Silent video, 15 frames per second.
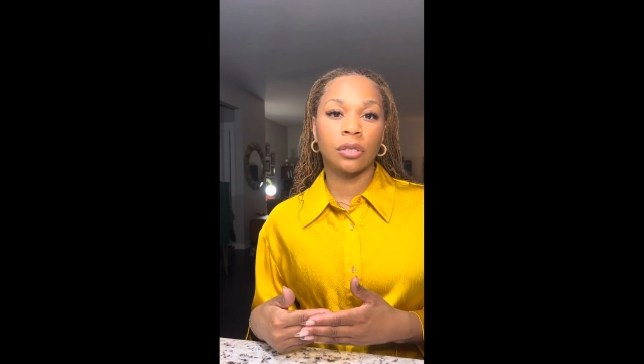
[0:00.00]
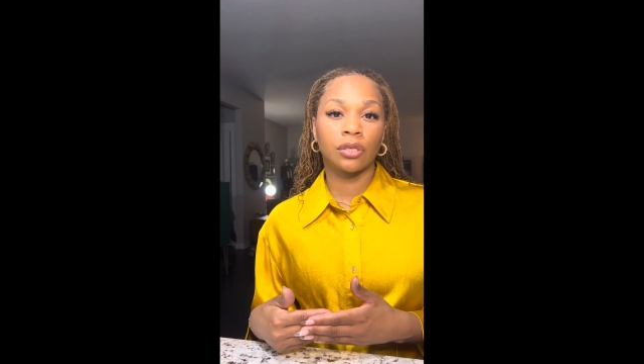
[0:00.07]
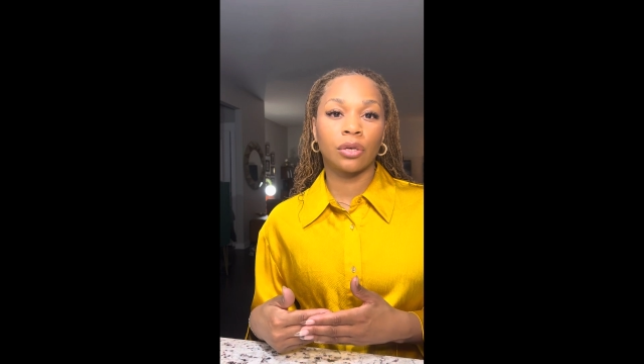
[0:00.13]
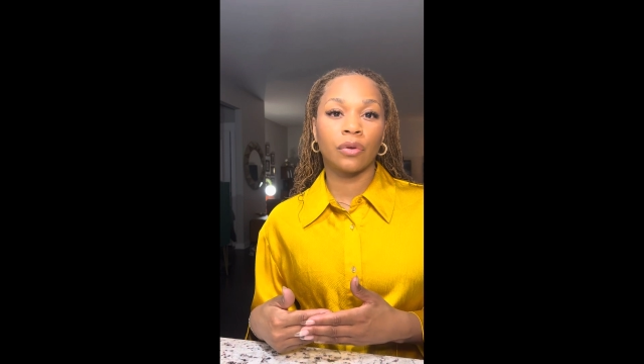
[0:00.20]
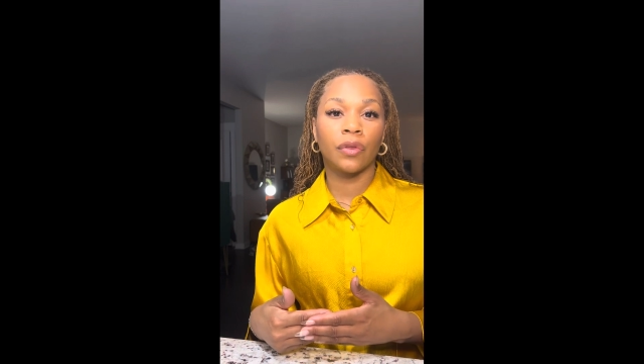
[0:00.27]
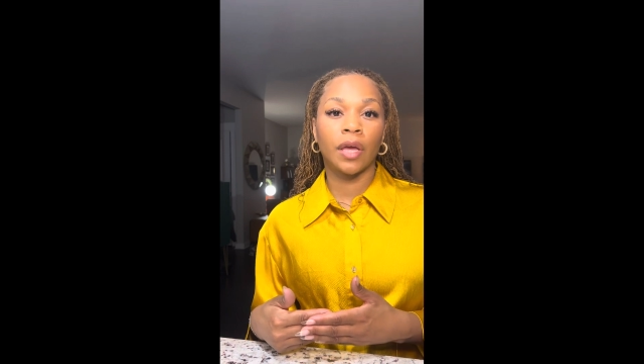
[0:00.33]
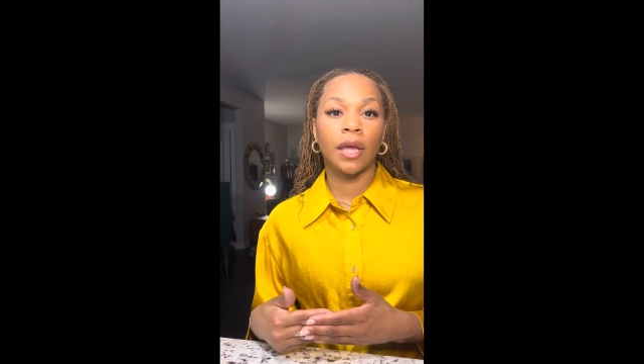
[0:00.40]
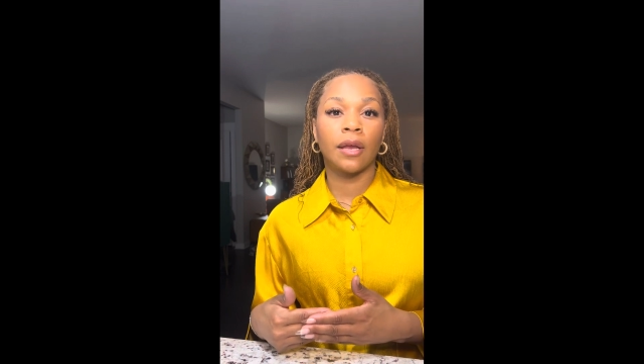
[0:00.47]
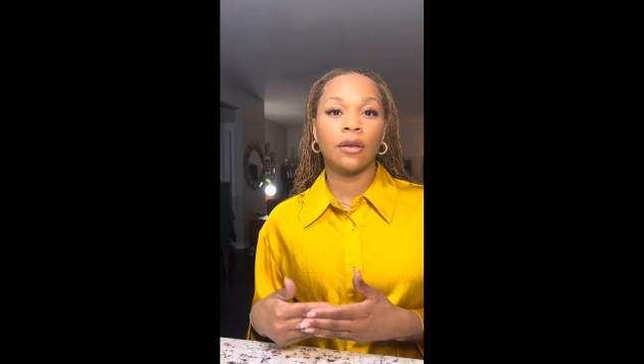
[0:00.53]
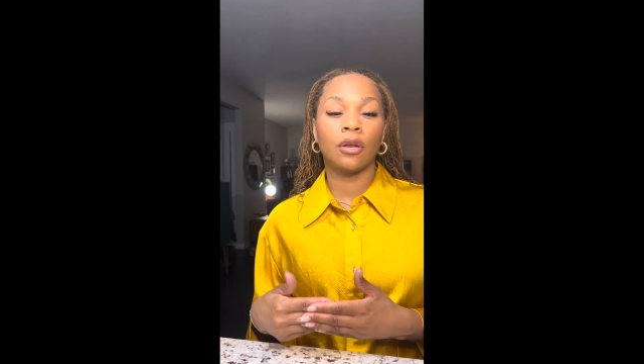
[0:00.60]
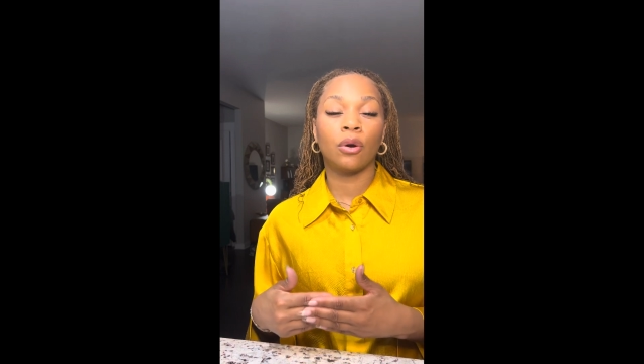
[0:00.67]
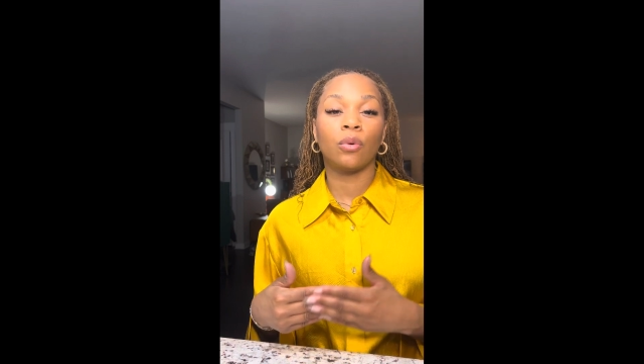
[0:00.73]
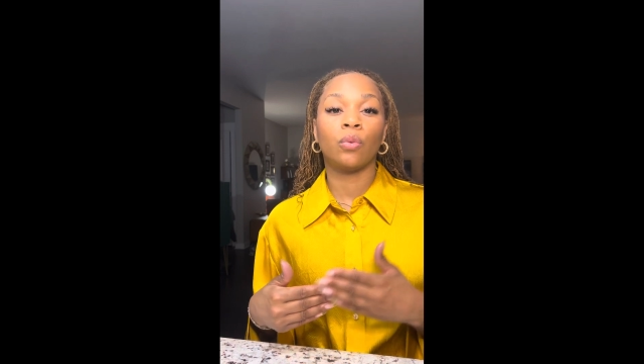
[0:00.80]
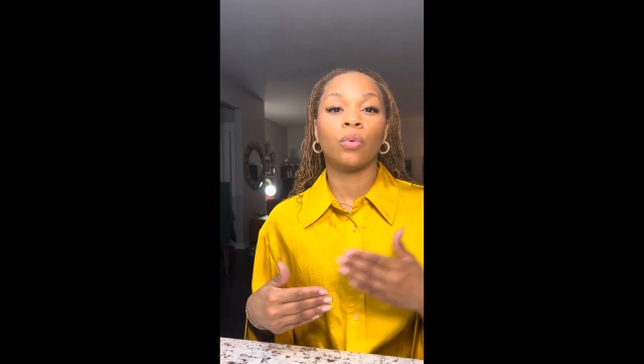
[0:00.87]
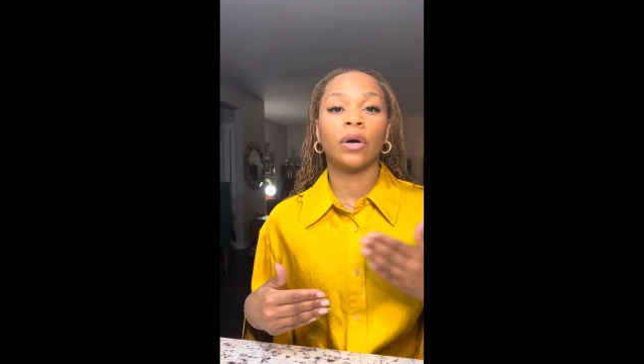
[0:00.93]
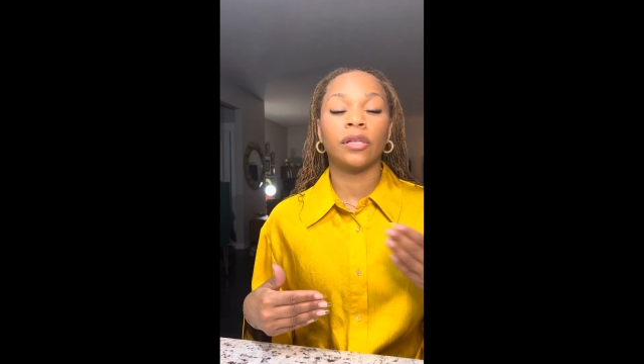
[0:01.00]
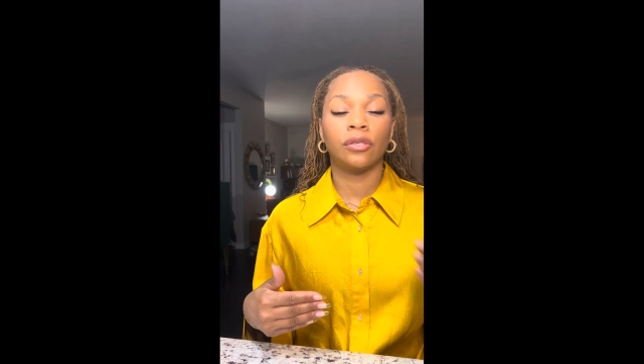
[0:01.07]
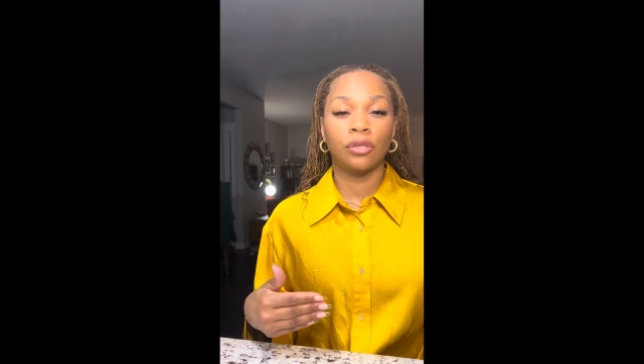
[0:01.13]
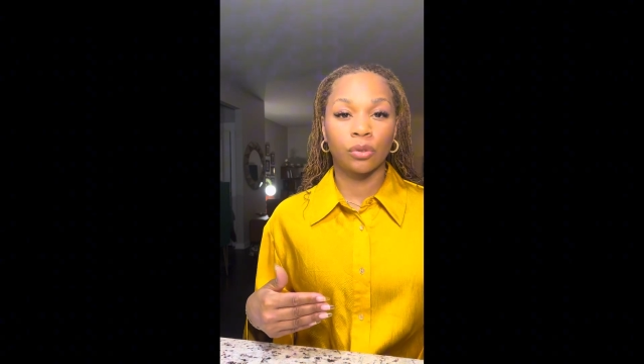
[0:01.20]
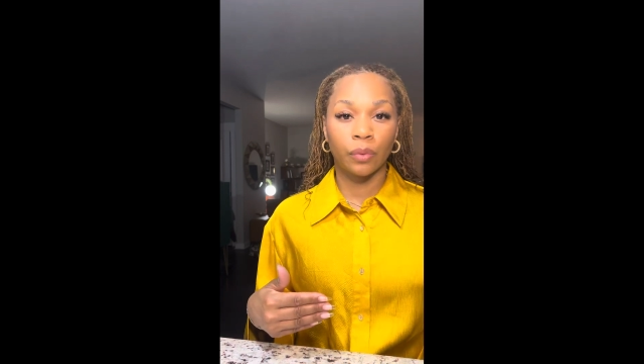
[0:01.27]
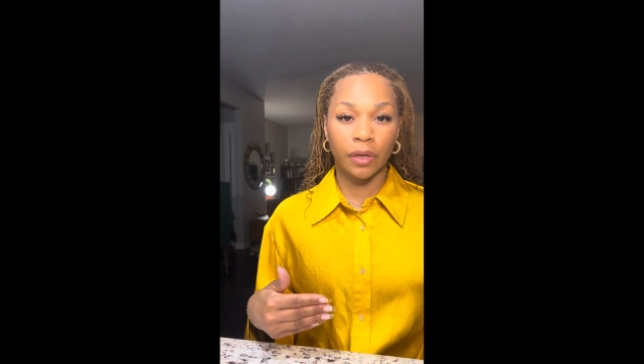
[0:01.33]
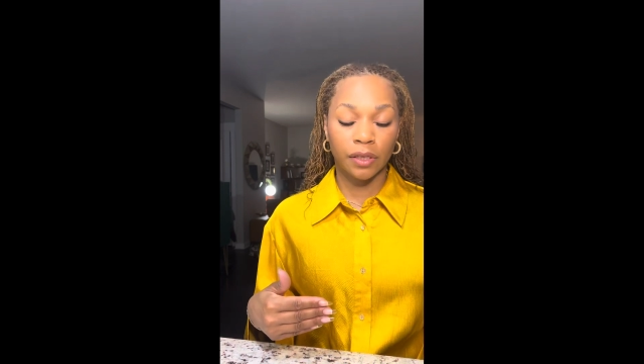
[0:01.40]
so they know what
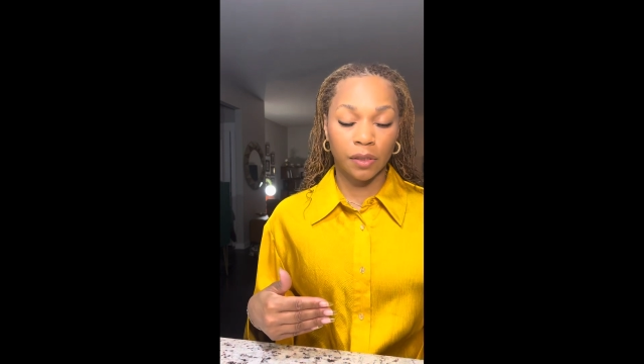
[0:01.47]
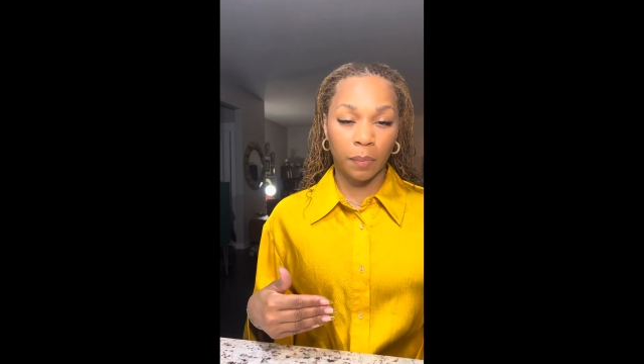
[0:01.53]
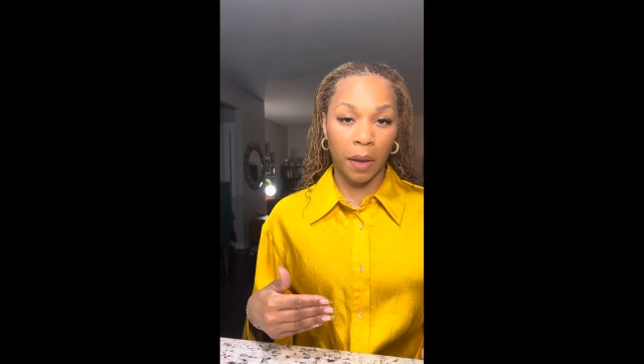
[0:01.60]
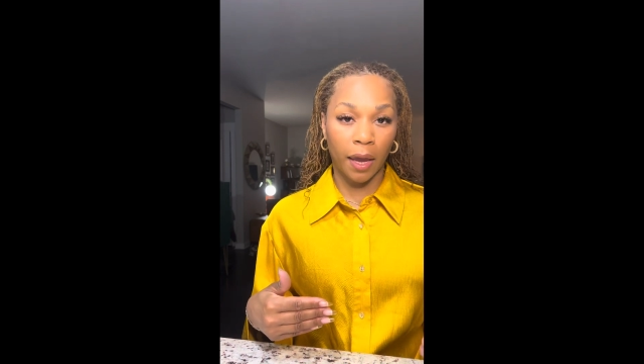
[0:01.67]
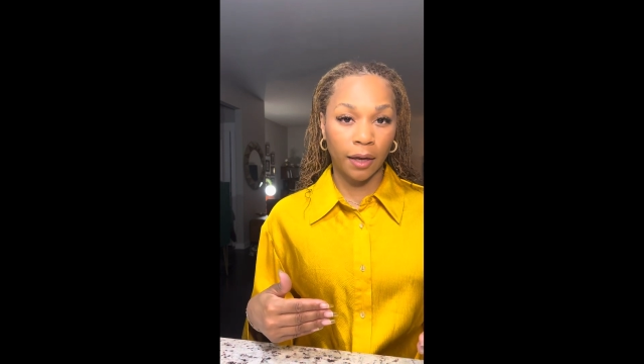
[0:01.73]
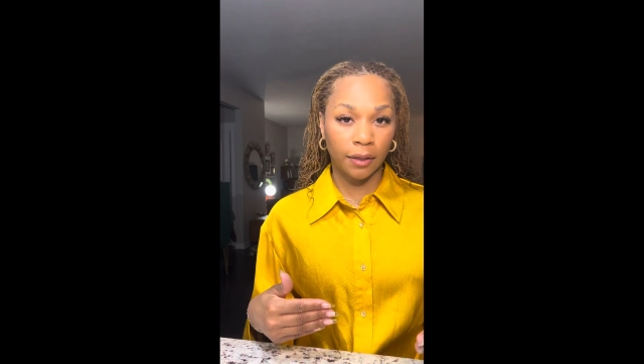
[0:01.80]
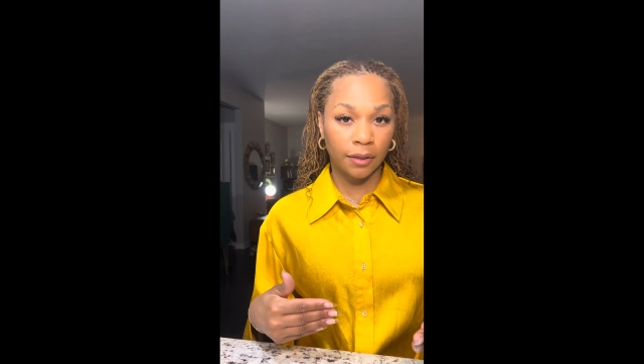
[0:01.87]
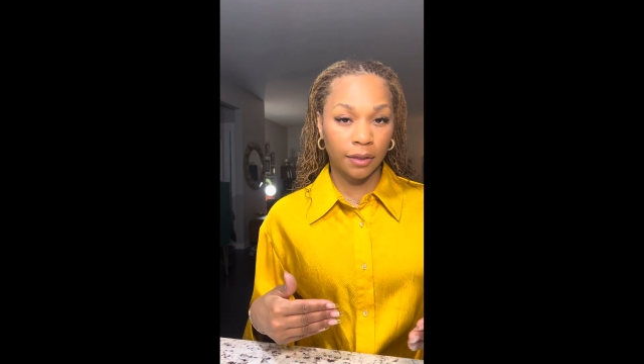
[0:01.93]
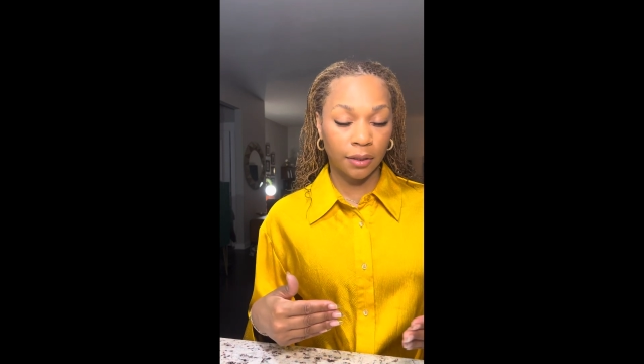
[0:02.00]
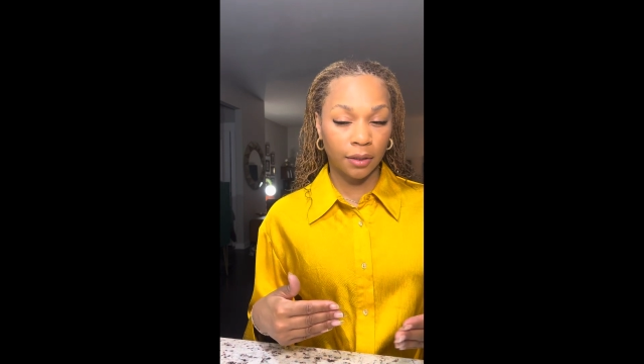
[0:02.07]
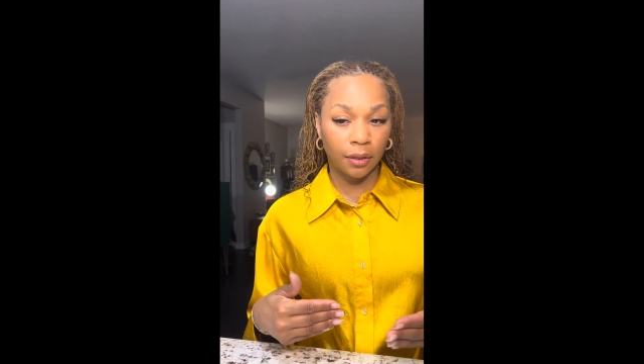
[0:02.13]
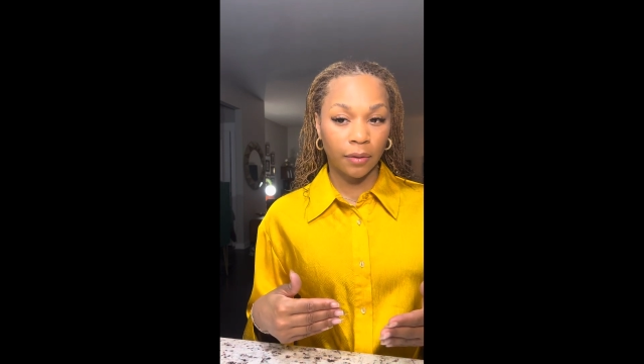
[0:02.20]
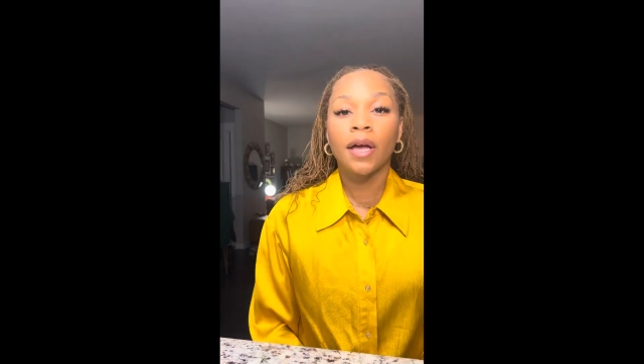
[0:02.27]
to expect.